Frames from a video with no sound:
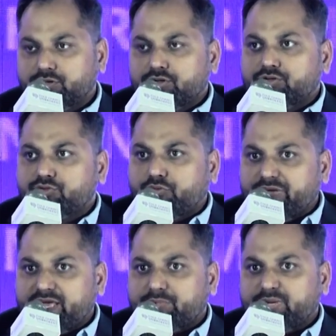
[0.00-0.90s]
uh, what
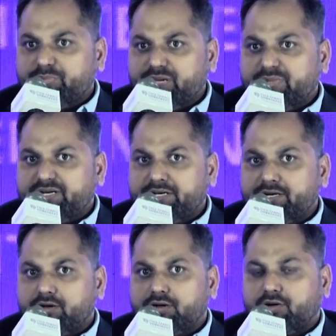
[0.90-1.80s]
challenges they can
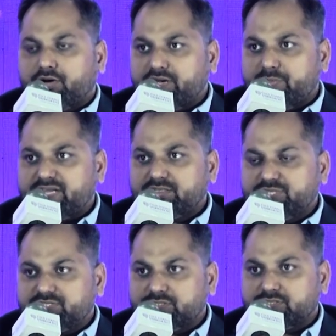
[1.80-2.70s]
face.
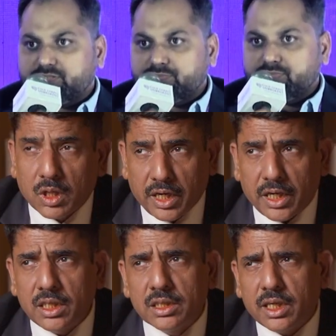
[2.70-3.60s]
Uh,
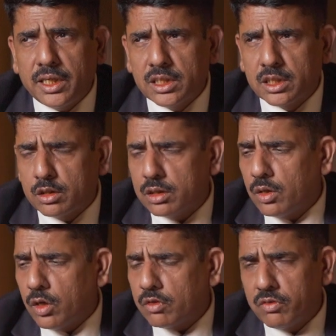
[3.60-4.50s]
great insights,
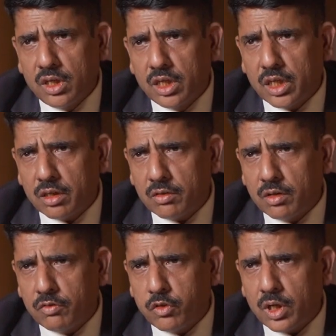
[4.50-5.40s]
lot of learning
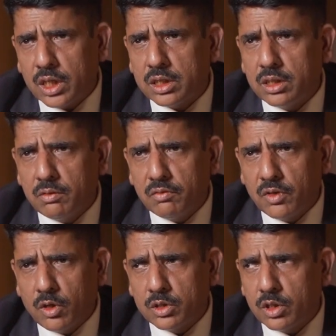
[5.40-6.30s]
uh, for us.
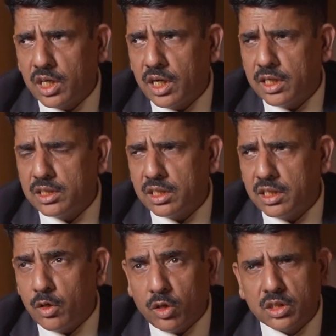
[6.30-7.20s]
We also realized that
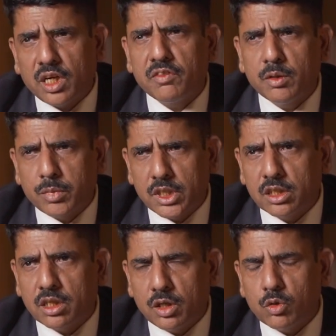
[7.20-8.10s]
they also have
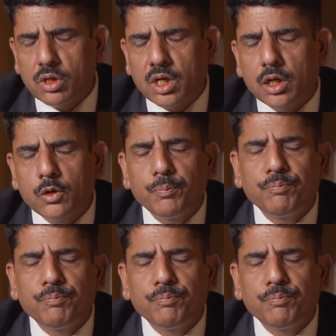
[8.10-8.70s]
temperature controlled cargo.